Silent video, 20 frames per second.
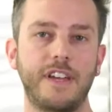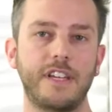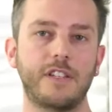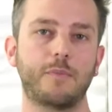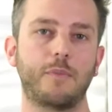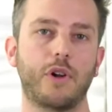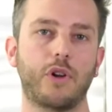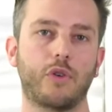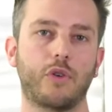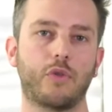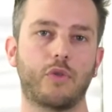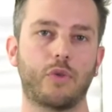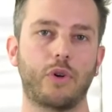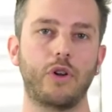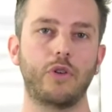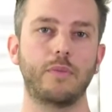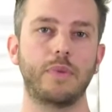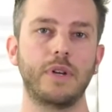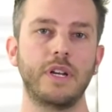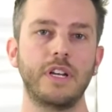Facebook
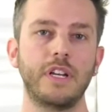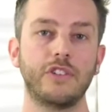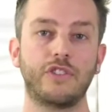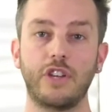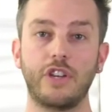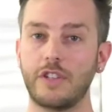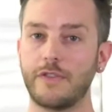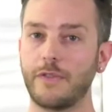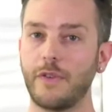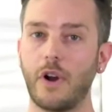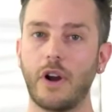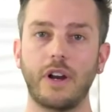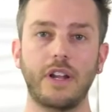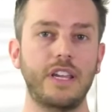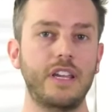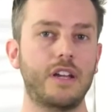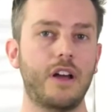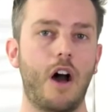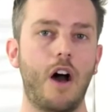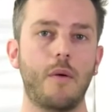group just for our
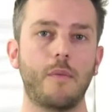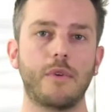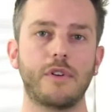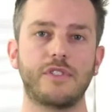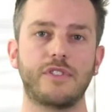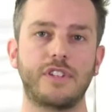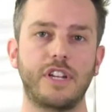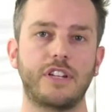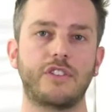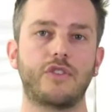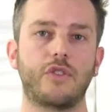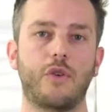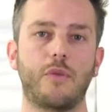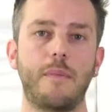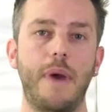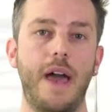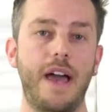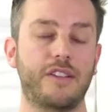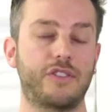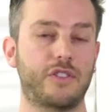e-commerce digital
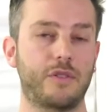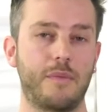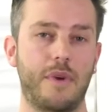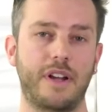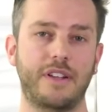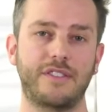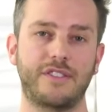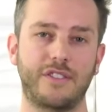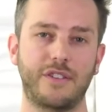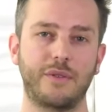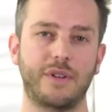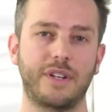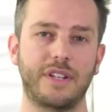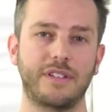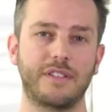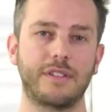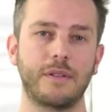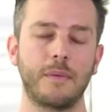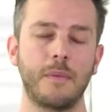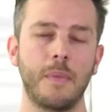mastermind
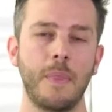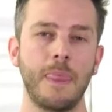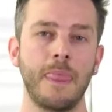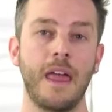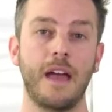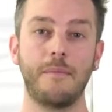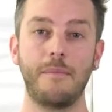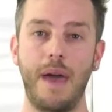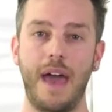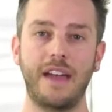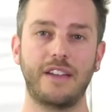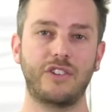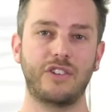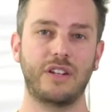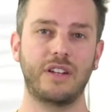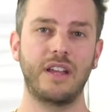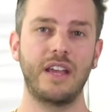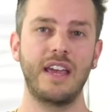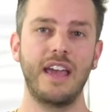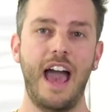students.
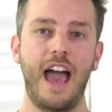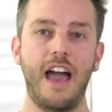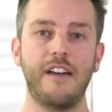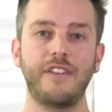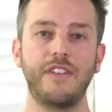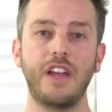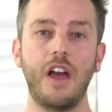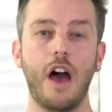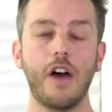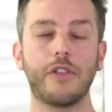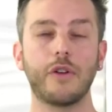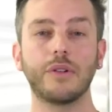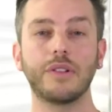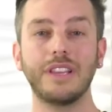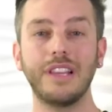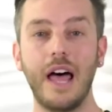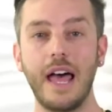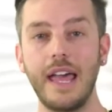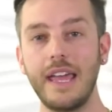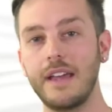Imagine having other
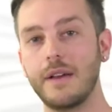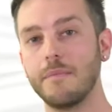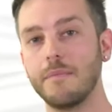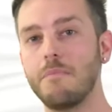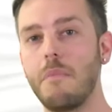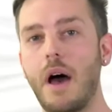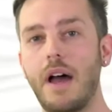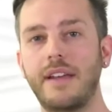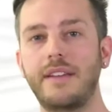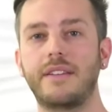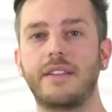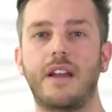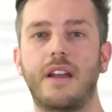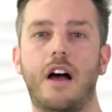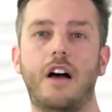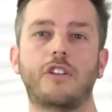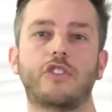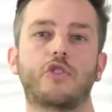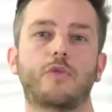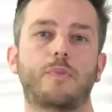like-minded
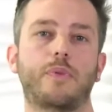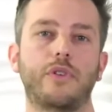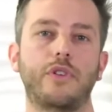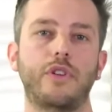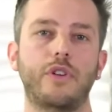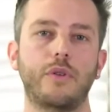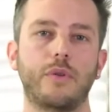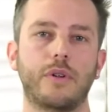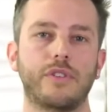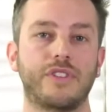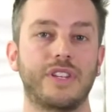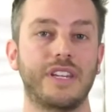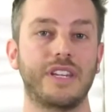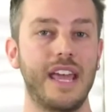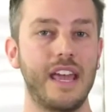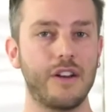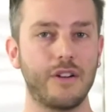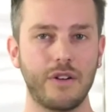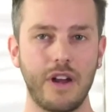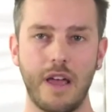entrepreneurs and
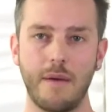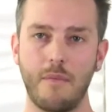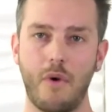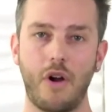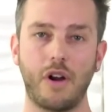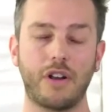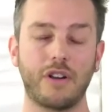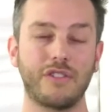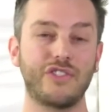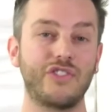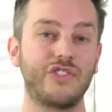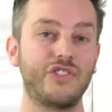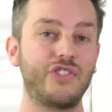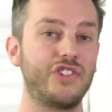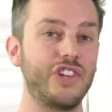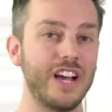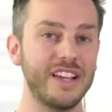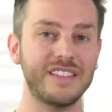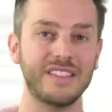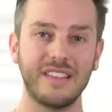internet marketers
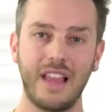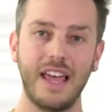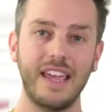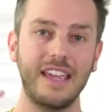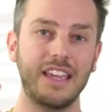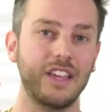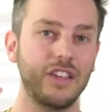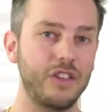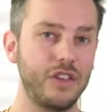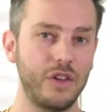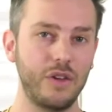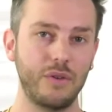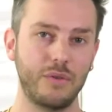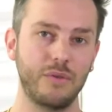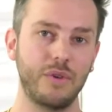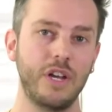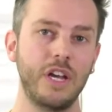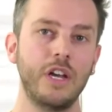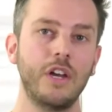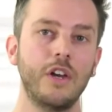just like
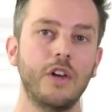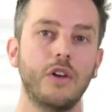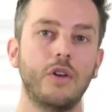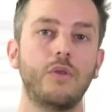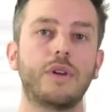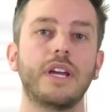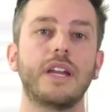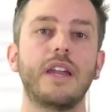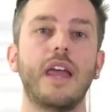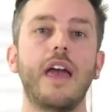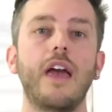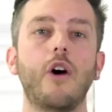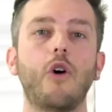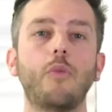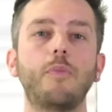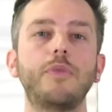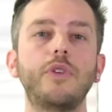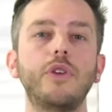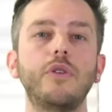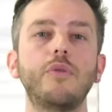you who can
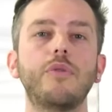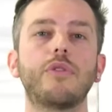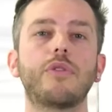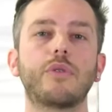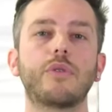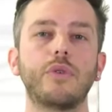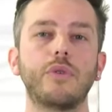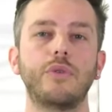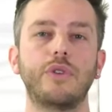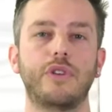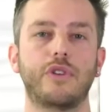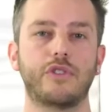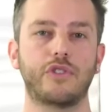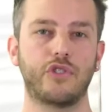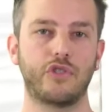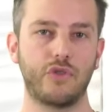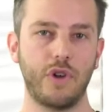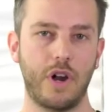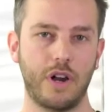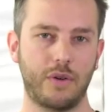help you through your
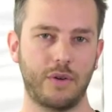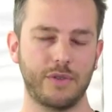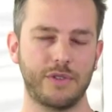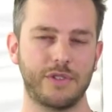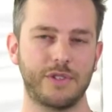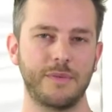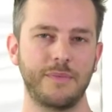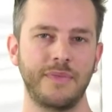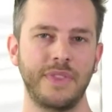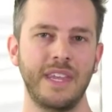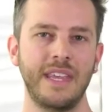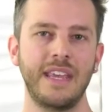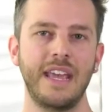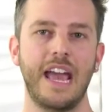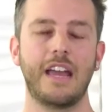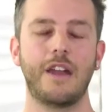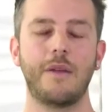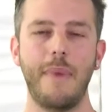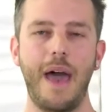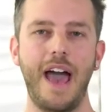struggles.
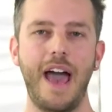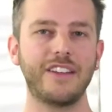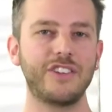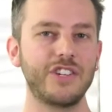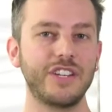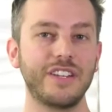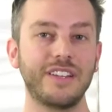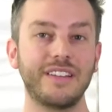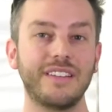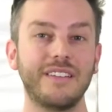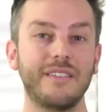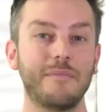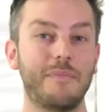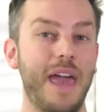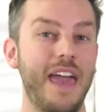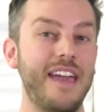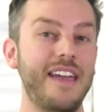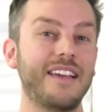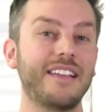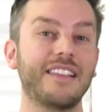And imagine
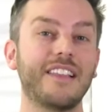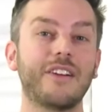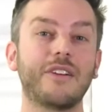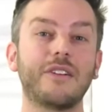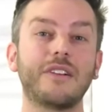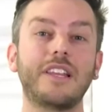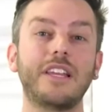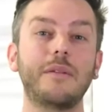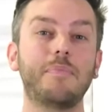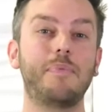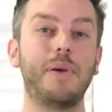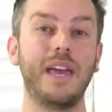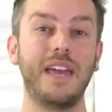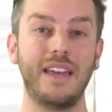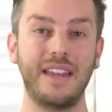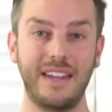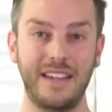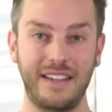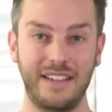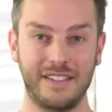paying literally
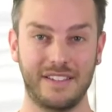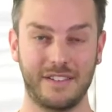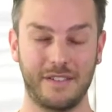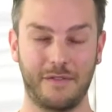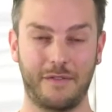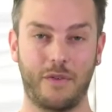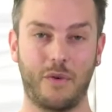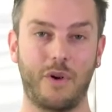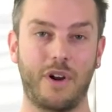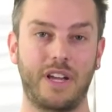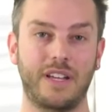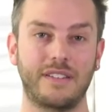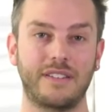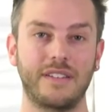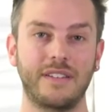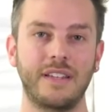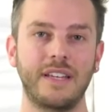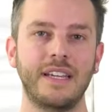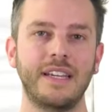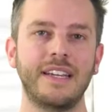pennies for
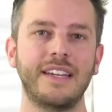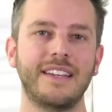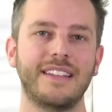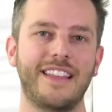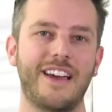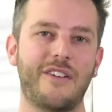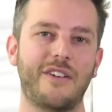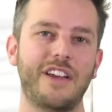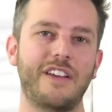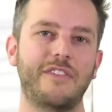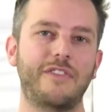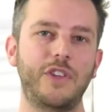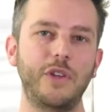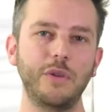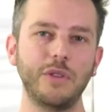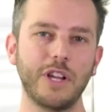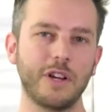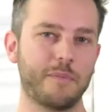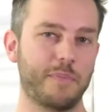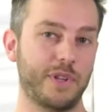it. Now, if you
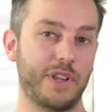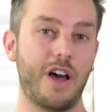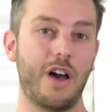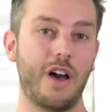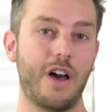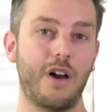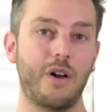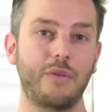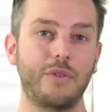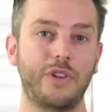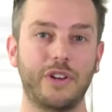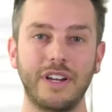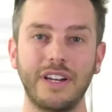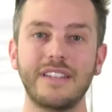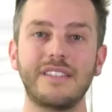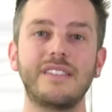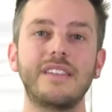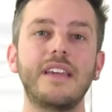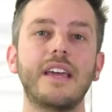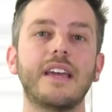look below, you're
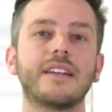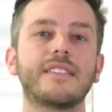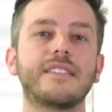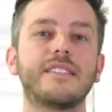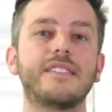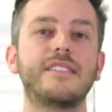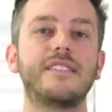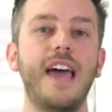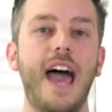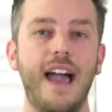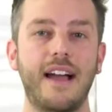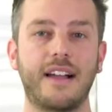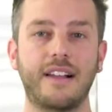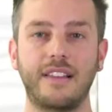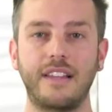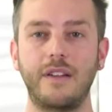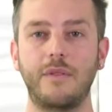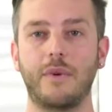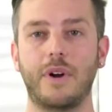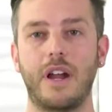gonna see
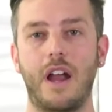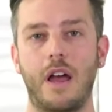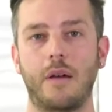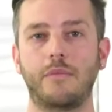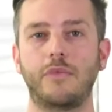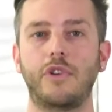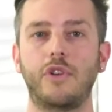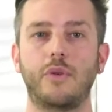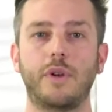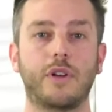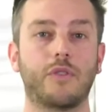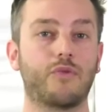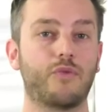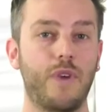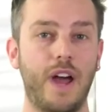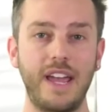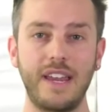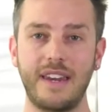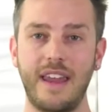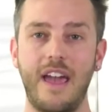exactly what I'm doing
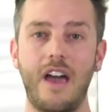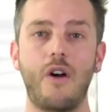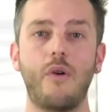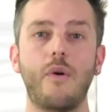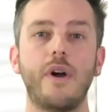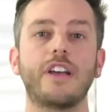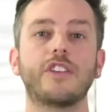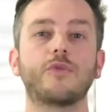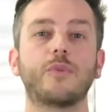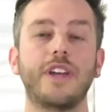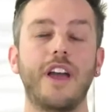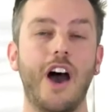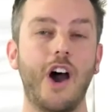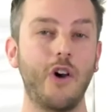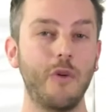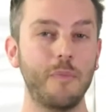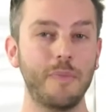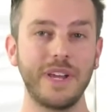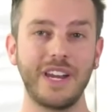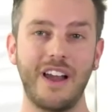right now as we
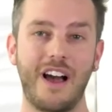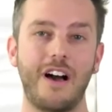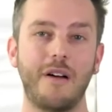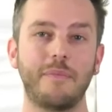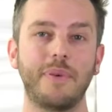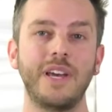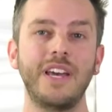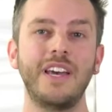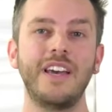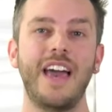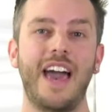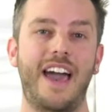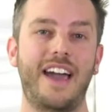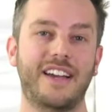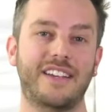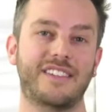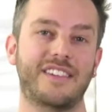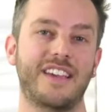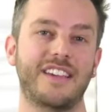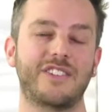open up
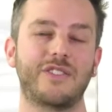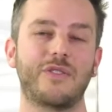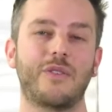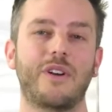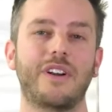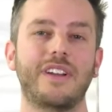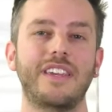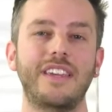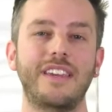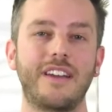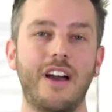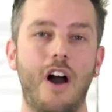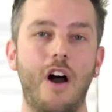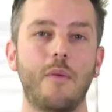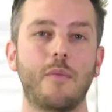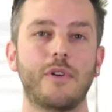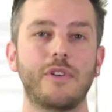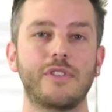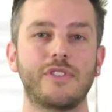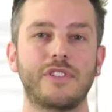access to our
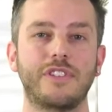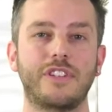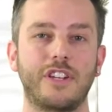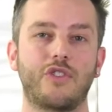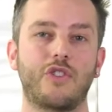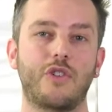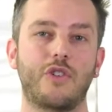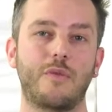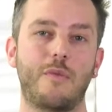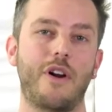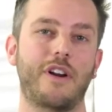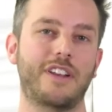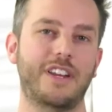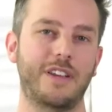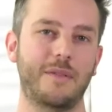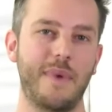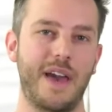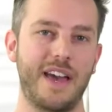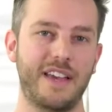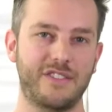e-commerce digital
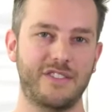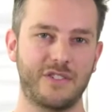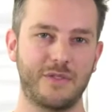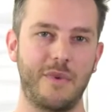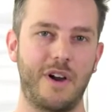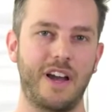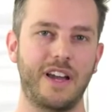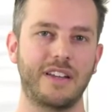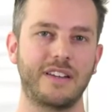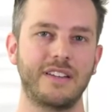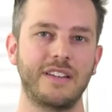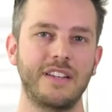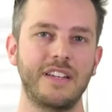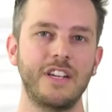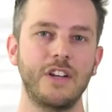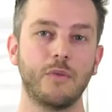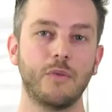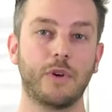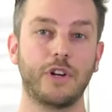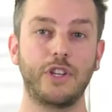marketing mastermind,
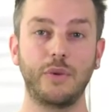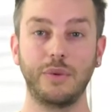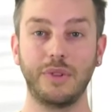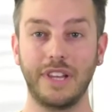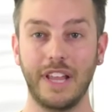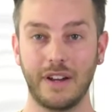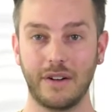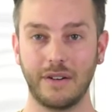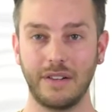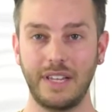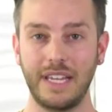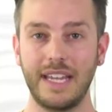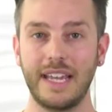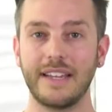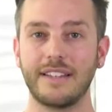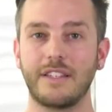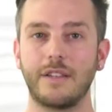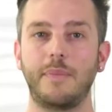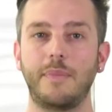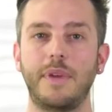where you literally
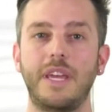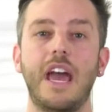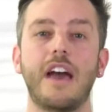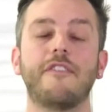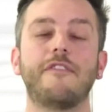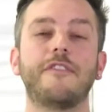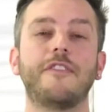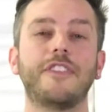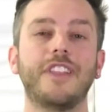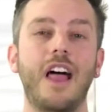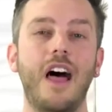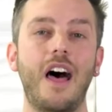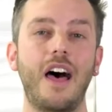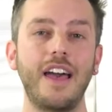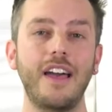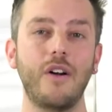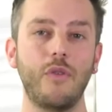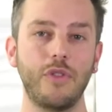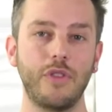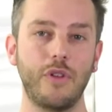get to be a fly
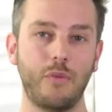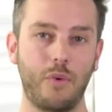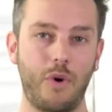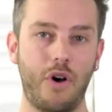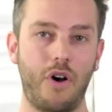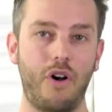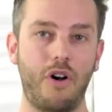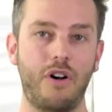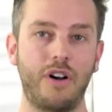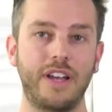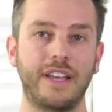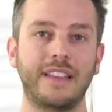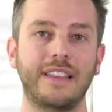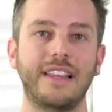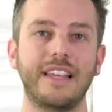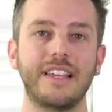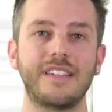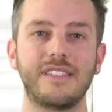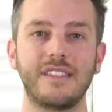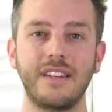on the wall and
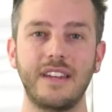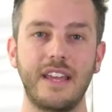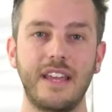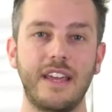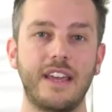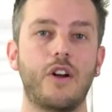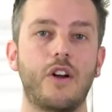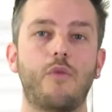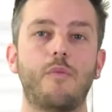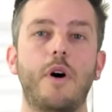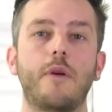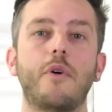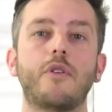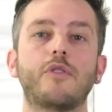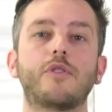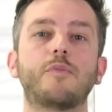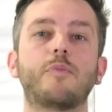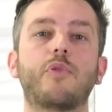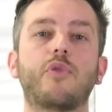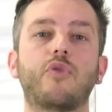listen in on my
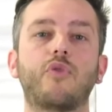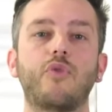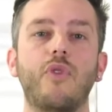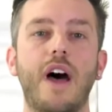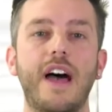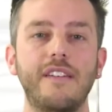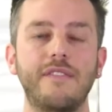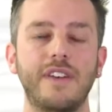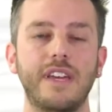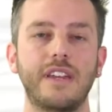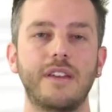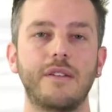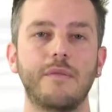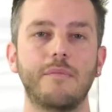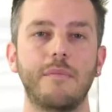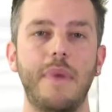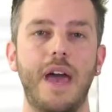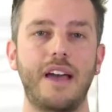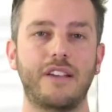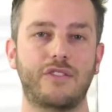most private
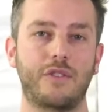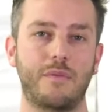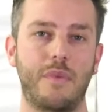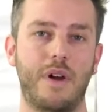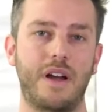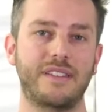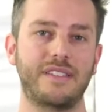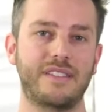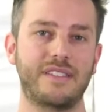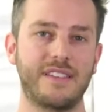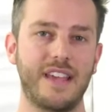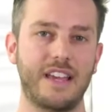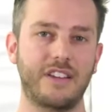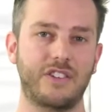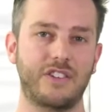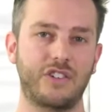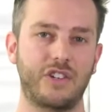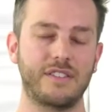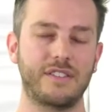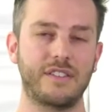mastermind
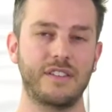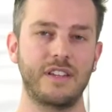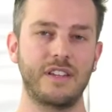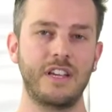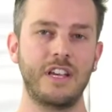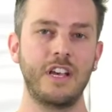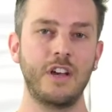sessions.